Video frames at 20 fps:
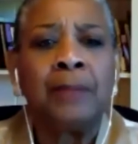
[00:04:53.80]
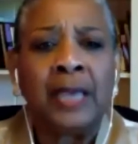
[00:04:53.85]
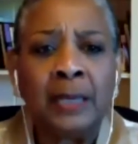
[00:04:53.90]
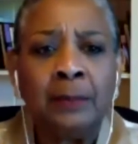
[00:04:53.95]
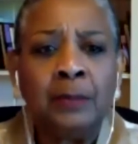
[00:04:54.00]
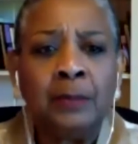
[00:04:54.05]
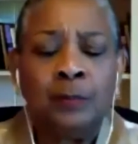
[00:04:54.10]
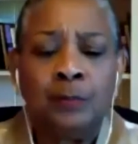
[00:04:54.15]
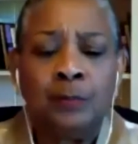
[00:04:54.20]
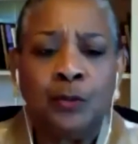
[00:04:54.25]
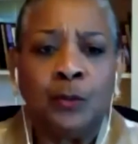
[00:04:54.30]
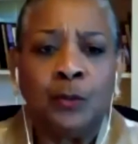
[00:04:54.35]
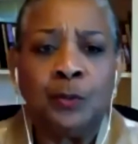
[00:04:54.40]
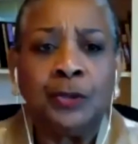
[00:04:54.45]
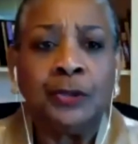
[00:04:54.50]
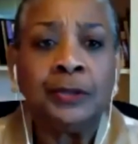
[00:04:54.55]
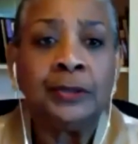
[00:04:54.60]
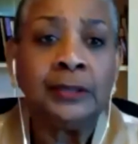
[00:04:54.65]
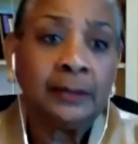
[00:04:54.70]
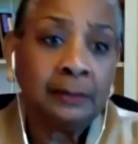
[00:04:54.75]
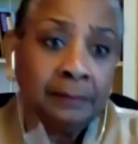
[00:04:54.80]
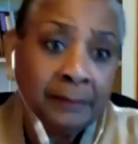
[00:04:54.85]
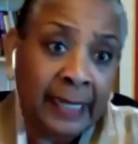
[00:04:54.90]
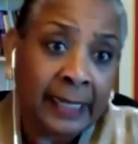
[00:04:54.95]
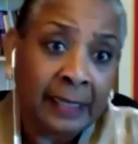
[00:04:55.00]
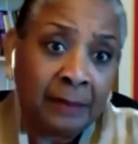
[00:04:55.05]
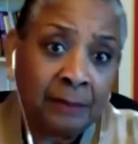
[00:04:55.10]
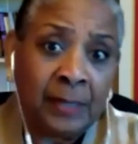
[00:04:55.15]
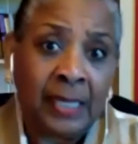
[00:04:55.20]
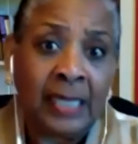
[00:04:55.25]
Baby boomers
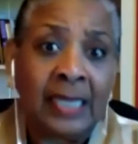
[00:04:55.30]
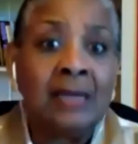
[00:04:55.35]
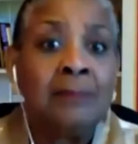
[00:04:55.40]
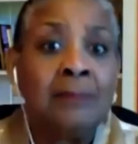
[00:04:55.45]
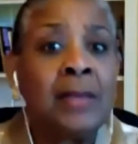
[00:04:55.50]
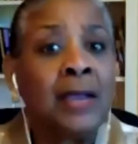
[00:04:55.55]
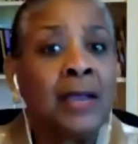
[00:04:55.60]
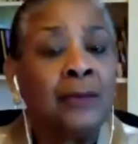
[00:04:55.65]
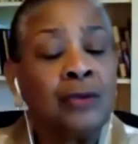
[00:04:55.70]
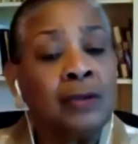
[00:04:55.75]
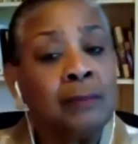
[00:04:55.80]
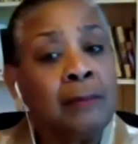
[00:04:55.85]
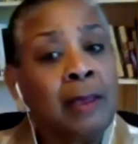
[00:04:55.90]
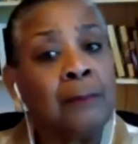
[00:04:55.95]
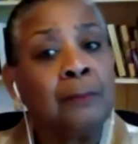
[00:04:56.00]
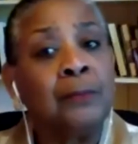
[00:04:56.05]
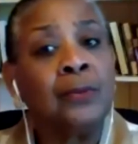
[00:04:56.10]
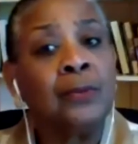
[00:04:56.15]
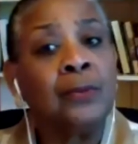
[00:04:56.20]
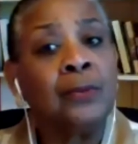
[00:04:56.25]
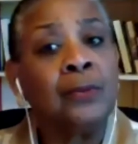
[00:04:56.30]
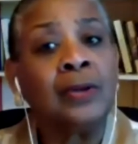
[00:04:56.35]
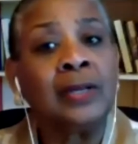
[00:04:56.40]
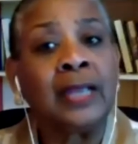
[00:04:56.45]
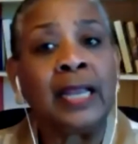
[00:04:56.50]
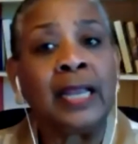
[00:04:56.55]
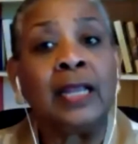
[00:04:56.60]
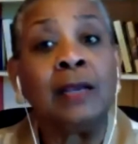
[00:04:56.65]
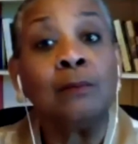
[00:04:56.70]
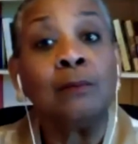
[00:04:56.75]
like me may remember
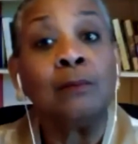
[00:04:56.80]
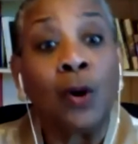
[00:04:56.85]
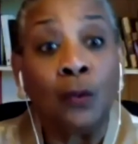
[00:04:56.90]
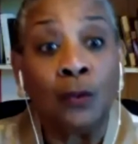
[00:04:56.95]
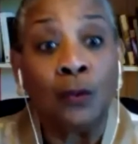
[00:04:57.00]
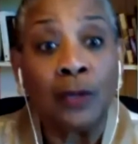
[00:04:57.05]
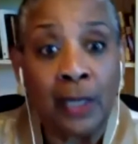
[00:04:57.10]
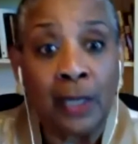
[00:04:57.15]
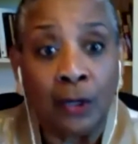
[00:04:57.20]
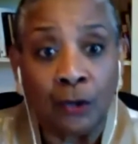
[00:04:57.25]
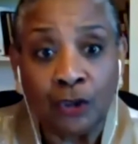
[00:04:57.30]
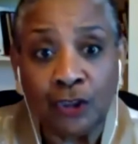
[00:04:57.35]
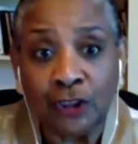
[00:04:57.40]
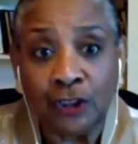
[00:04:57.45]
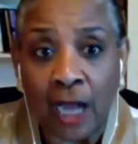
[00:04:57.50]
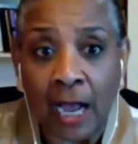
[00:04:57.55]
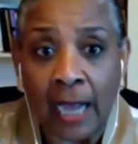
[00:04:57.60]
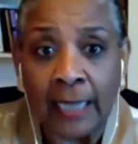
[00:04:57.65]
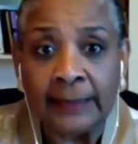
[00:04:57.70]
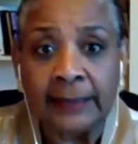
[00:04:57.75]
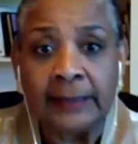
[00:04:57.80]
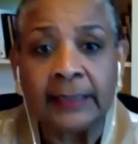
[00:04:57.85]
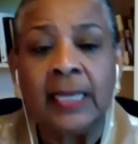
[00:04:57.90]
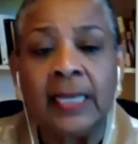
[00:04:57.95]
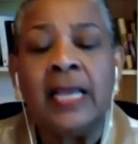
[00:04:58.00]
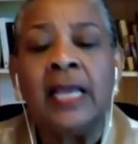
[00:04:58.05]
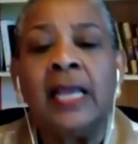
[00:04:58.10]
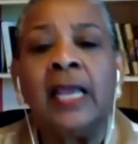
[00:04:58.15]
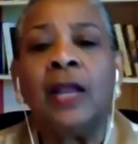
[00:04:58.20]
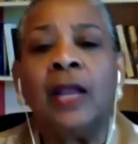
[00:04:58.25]
getting polio shots
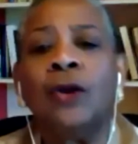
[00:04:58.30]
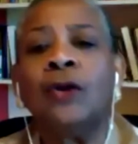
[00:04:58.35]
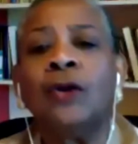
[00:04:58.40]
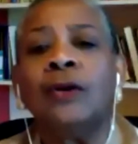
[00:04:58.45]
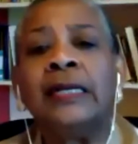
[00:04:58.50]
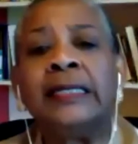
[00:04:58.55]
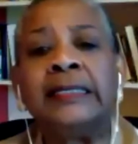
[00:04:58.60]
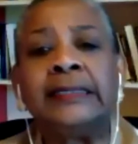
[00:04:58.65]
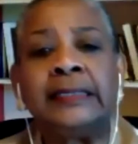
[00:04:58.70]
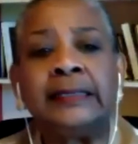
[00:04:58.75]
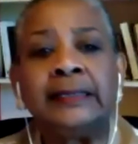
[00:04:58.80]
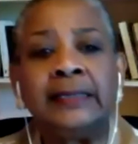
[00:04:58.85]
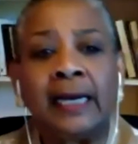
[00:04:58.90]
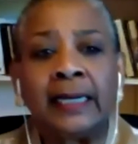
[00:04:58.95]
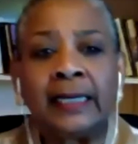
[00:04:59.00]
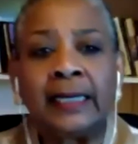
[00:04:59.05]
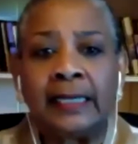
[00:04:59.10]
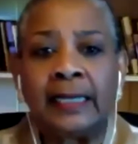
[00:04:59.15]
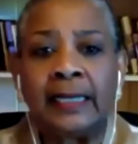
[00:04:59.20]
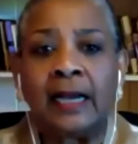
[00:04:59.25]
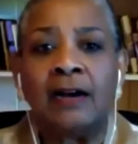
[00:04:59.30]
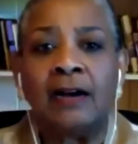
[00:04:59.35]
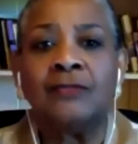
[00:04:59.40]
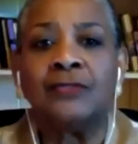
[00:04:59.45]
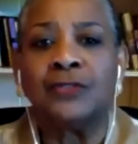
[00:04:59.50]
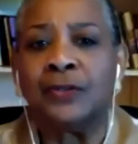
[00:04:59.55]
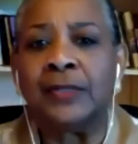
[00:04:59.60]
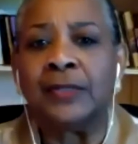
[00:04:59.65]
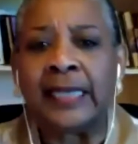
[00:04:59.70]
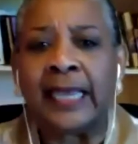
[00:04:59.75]
and learning to duck and
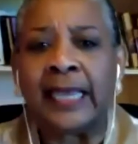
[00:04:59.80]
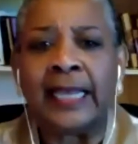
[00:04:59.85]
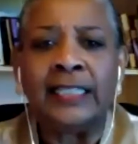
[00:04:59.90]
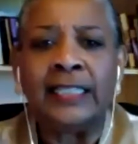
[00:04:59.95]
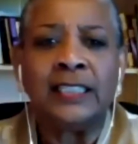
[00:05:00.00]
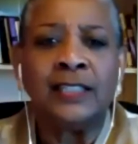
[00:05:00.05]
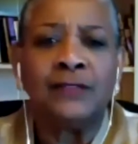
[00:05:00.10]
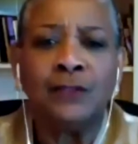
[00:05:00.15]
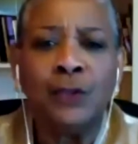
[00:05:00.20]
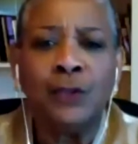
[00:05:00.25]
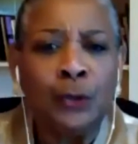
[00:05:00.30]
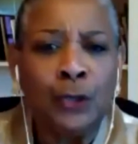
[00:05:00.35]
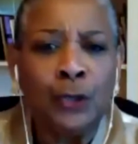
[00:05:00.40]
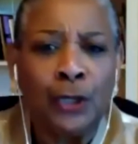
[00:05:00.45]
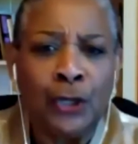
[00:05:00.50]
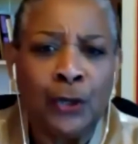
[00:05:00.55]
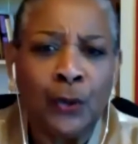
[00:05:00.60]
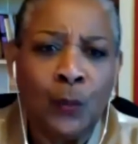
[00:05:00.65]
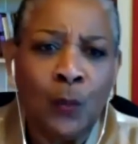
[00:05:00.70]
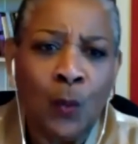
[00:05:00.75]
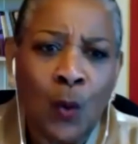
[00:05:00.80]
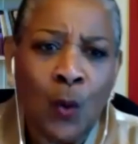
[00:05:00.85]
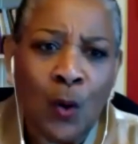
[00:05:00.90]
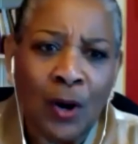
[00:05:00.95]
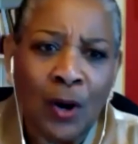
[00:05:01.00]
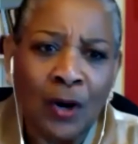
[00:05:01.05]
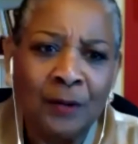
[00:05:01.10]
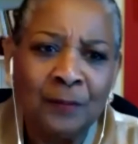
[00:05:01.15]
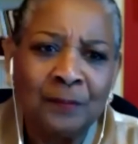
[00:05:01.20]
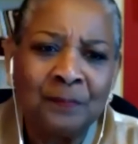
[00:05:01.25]
cover in case of nuclear
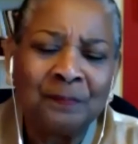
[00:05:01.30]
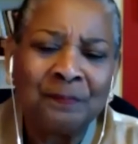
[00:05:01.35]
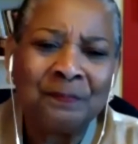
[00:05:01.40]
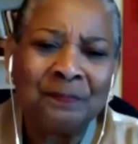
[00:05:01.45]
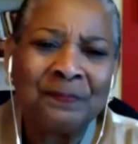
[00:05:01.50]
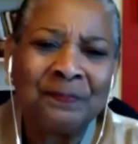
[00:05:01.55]
war.